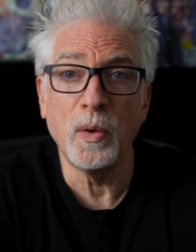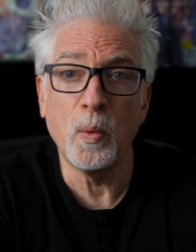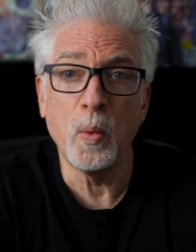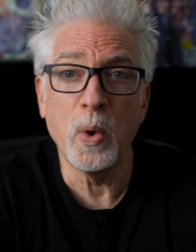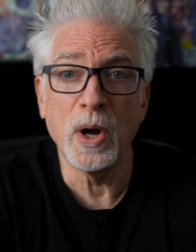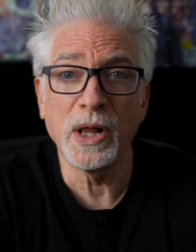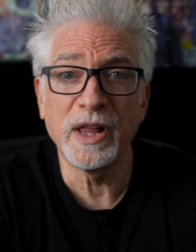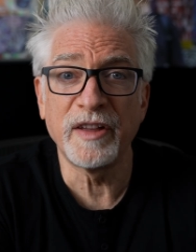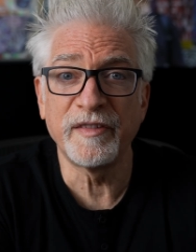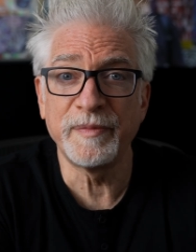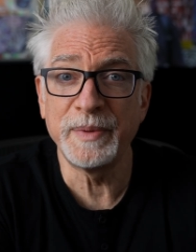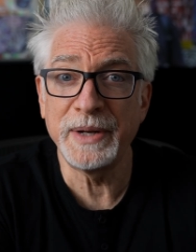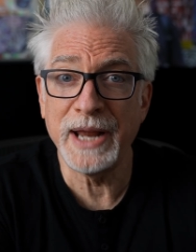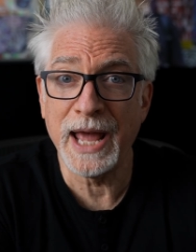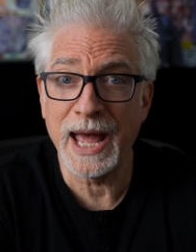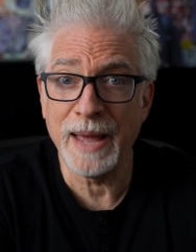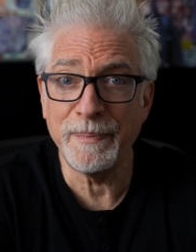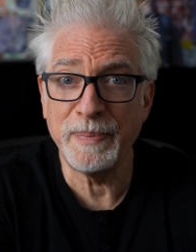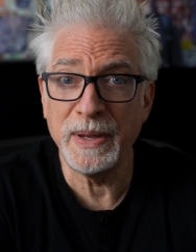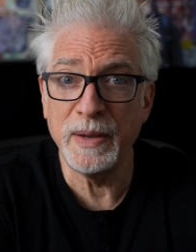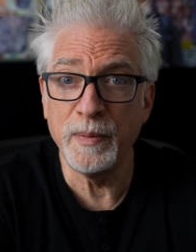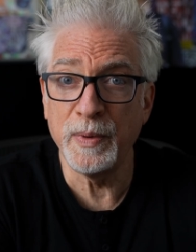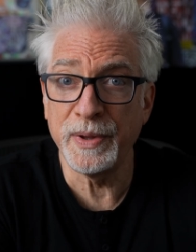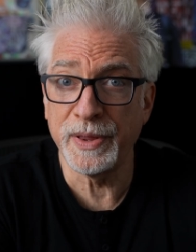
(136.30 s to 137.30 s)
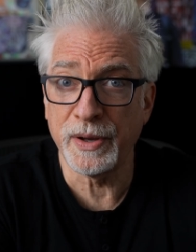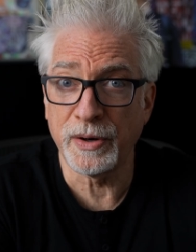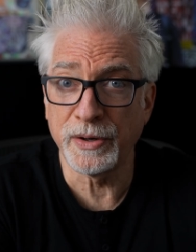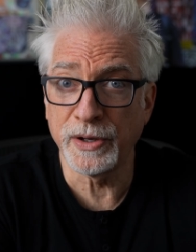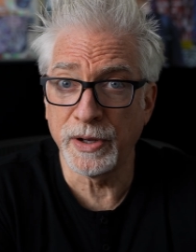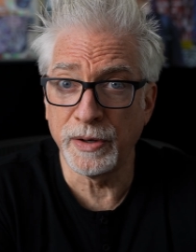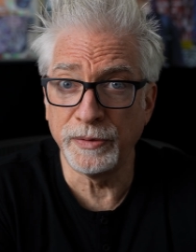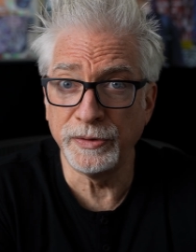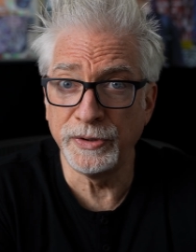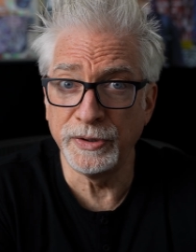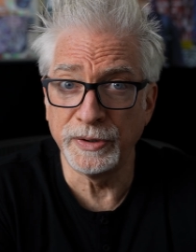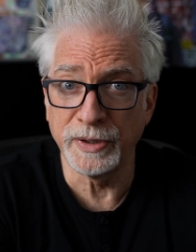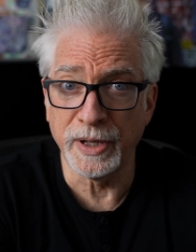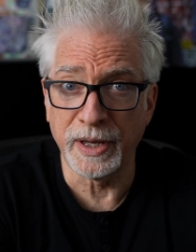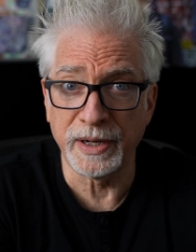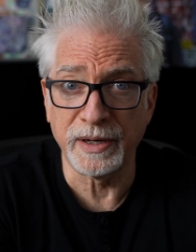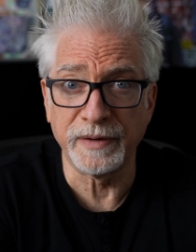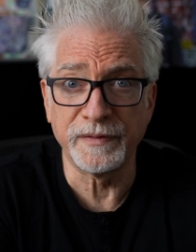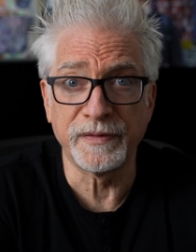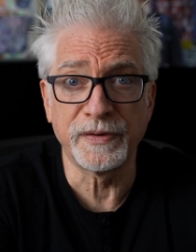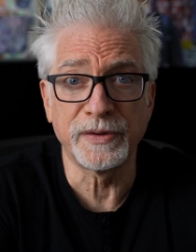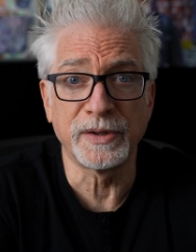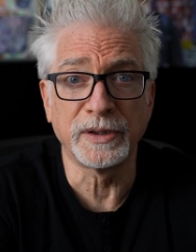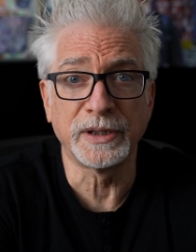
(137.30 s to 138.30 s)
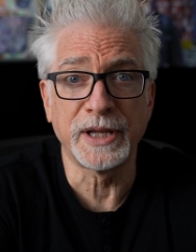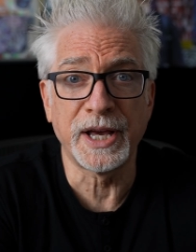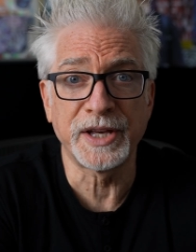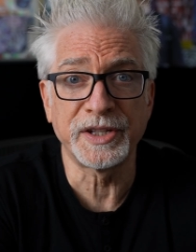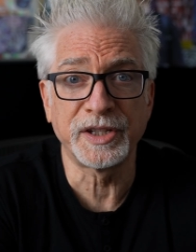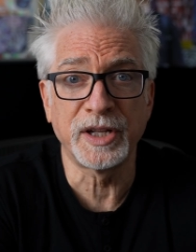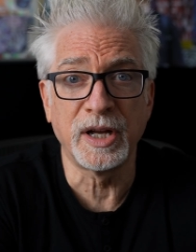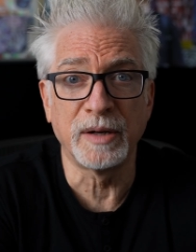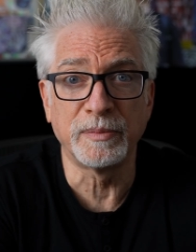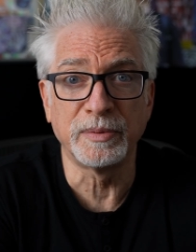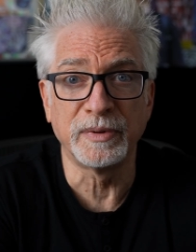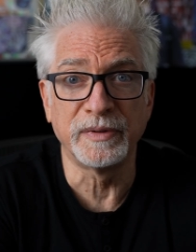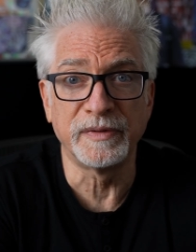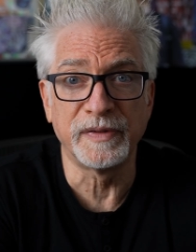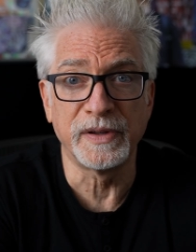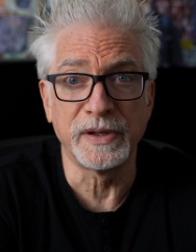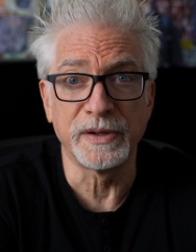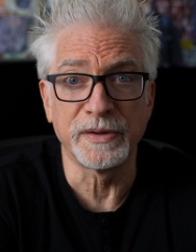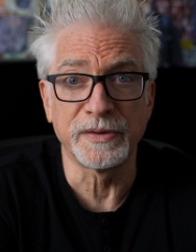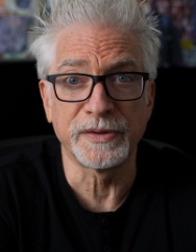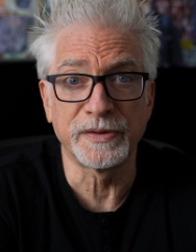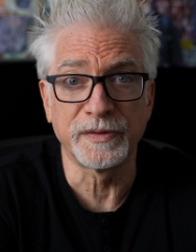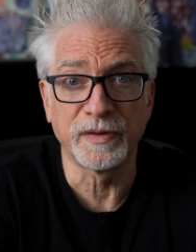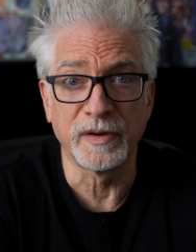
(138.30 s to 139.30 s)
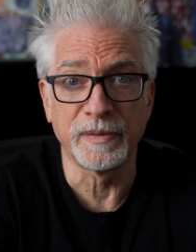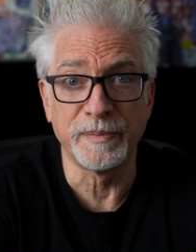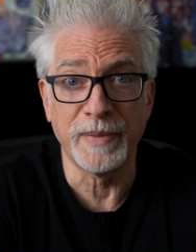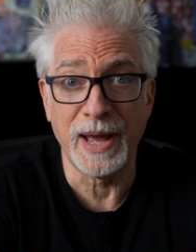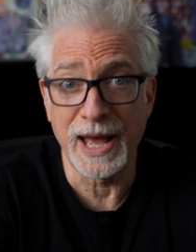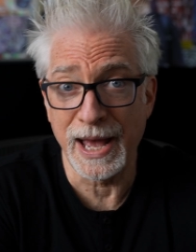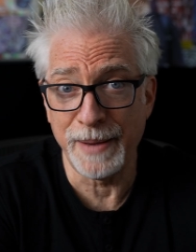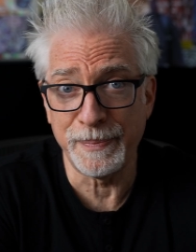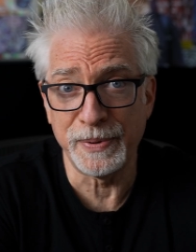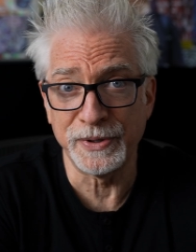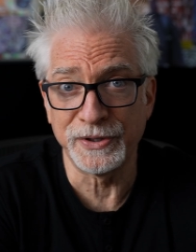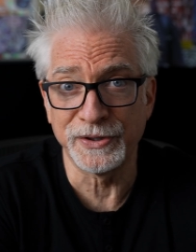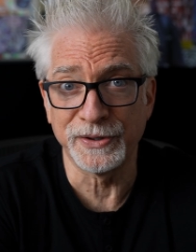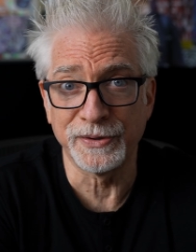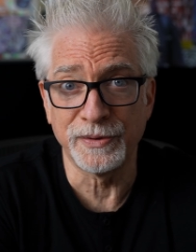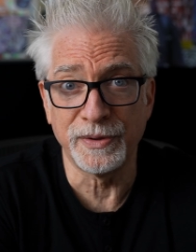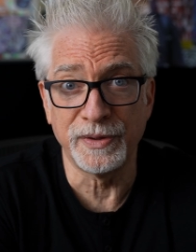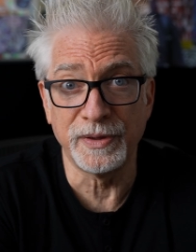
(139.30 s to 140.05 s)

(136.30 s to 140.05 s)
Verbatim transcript: while I've been happy with our go to lighting for the last couple of years from Aputure,